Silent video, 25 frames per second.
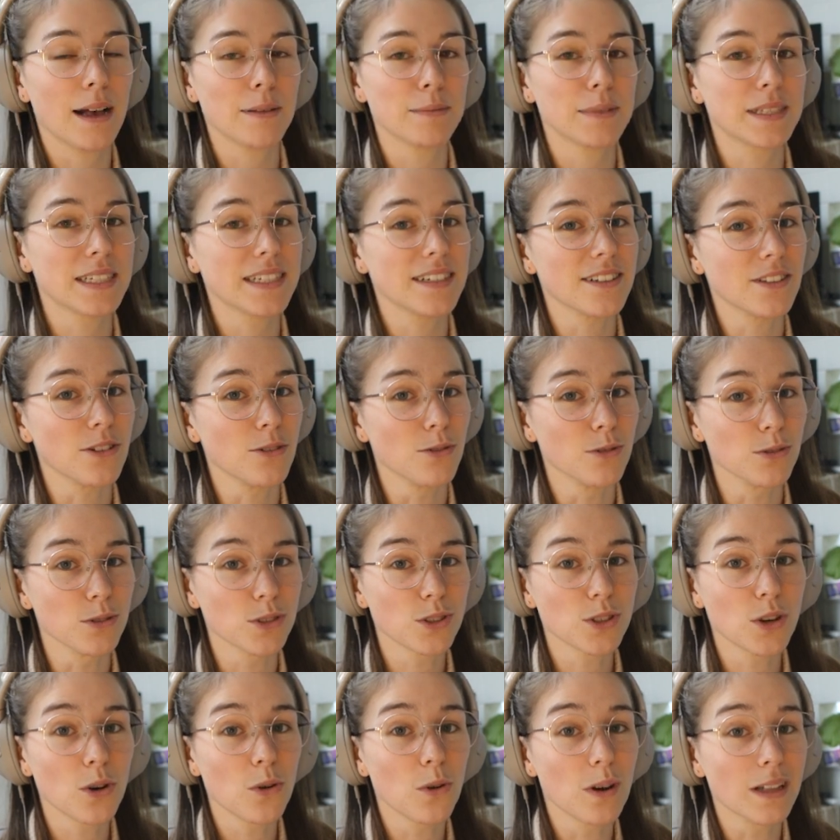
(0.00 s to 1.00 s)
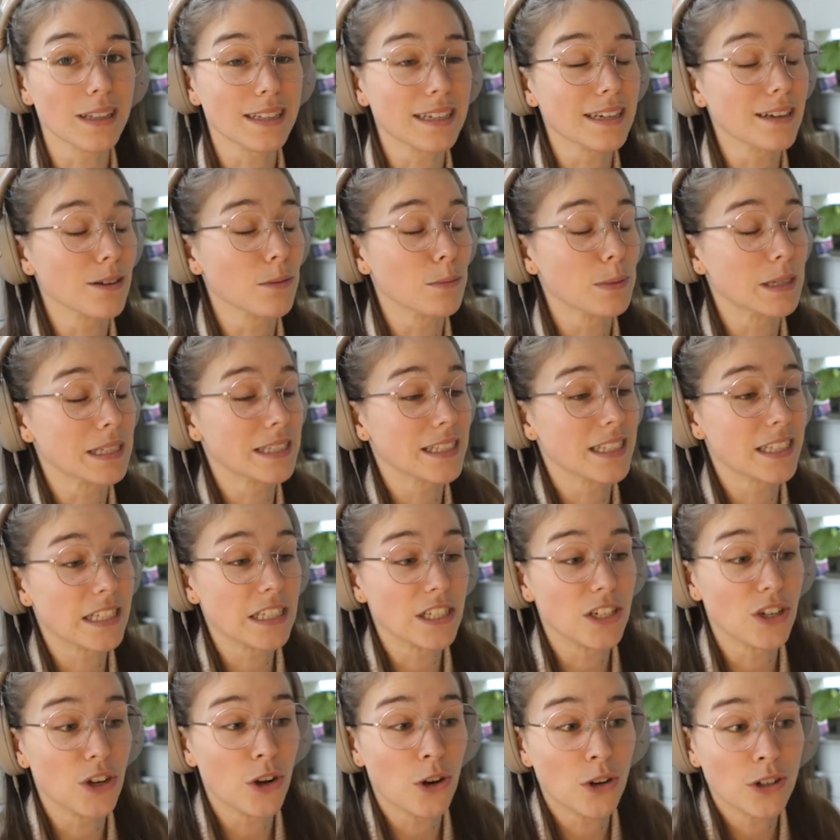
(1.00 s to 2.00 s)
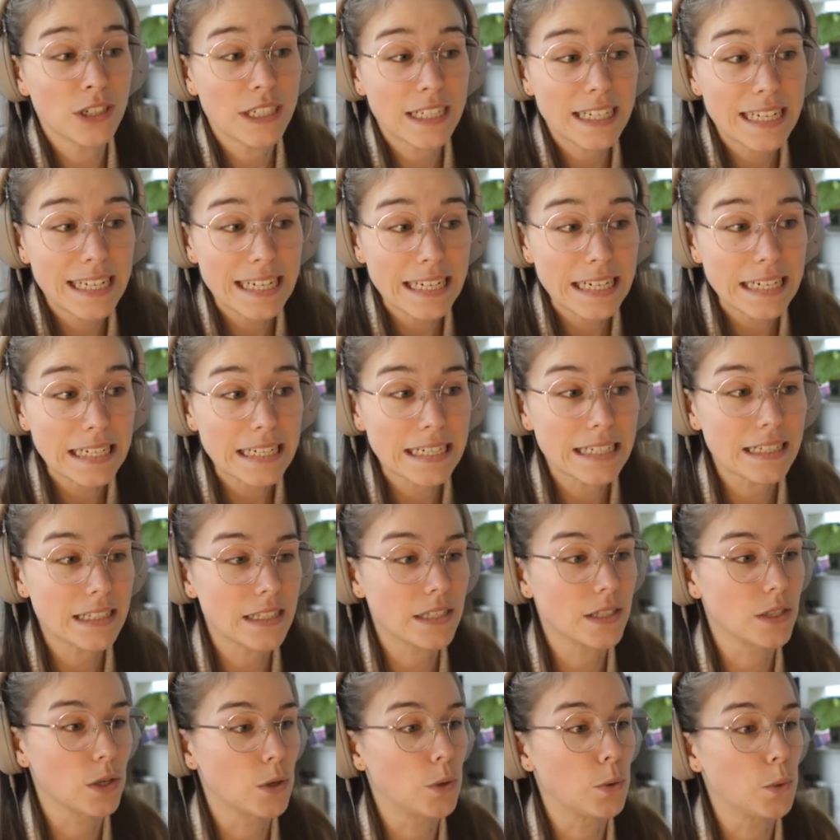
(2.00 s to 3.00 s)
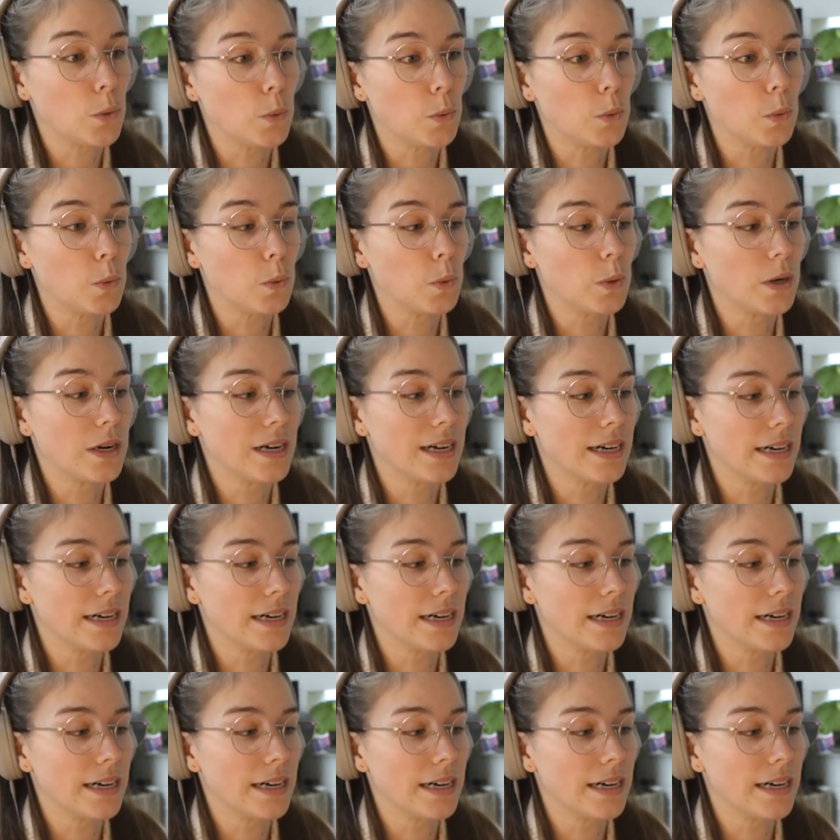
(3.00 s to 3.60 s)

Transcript: I'm still also a little bit snotty, so